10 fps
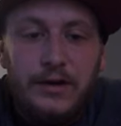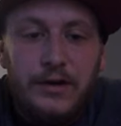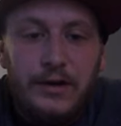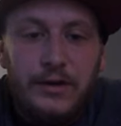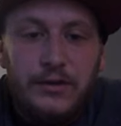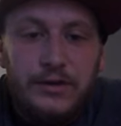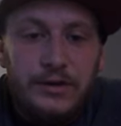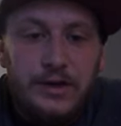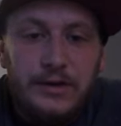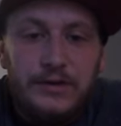You know, she
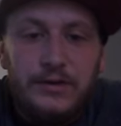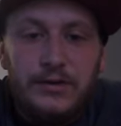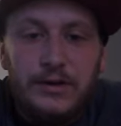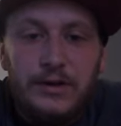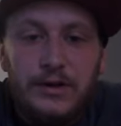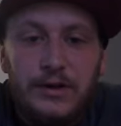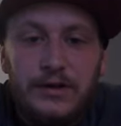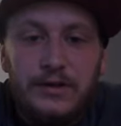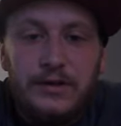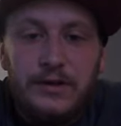does enjoy the
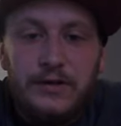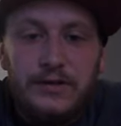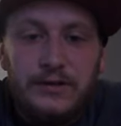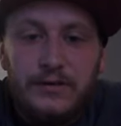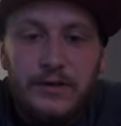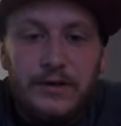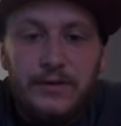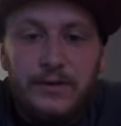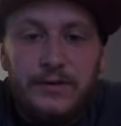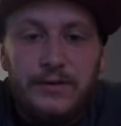girly stuff. She's very
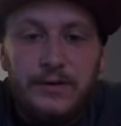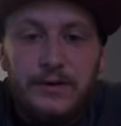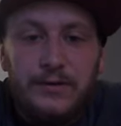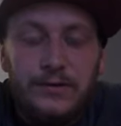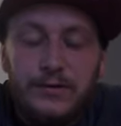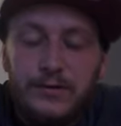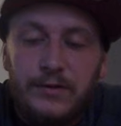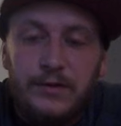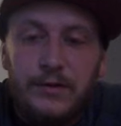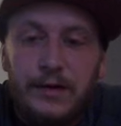rough and tumble. She'll
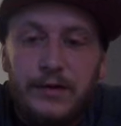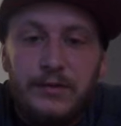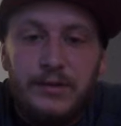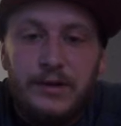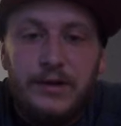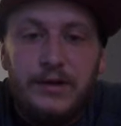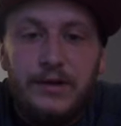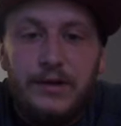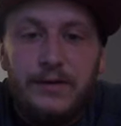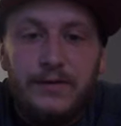run around and play in the
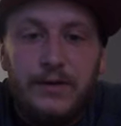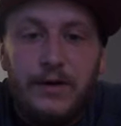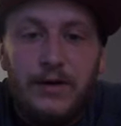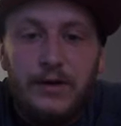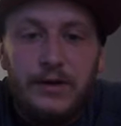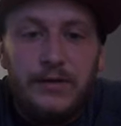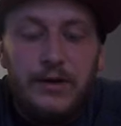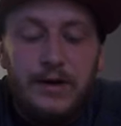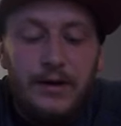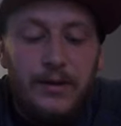dirt, fall, get
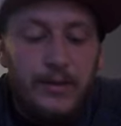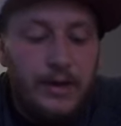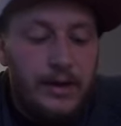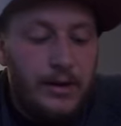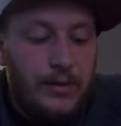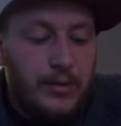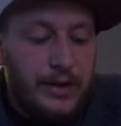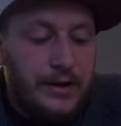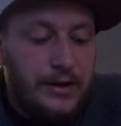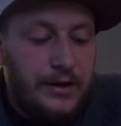right up.
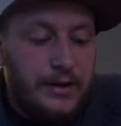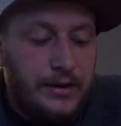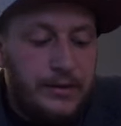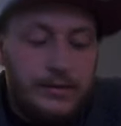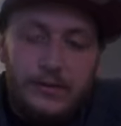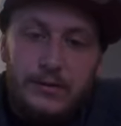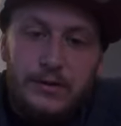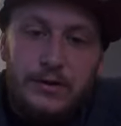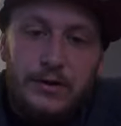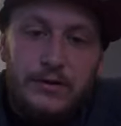But
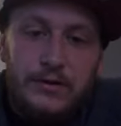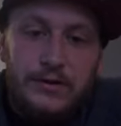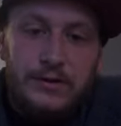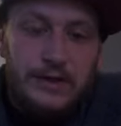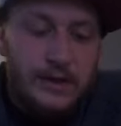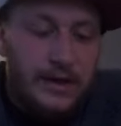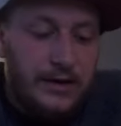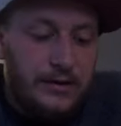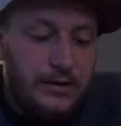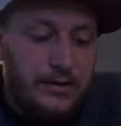there's no reason she
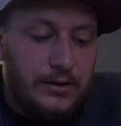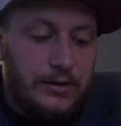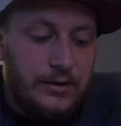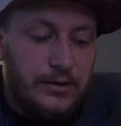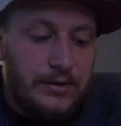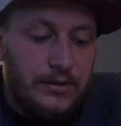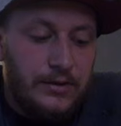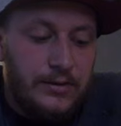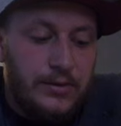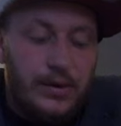can't look
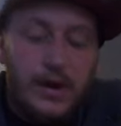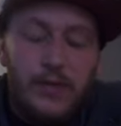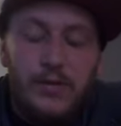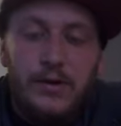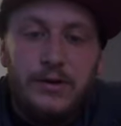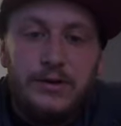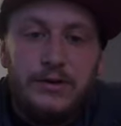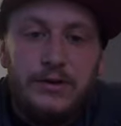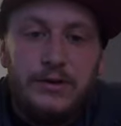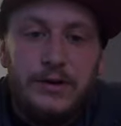proper while she's
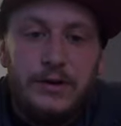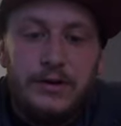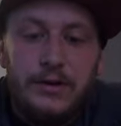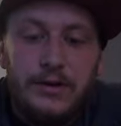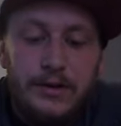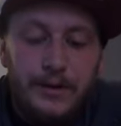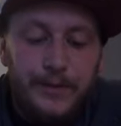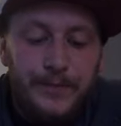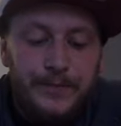doing it, you know?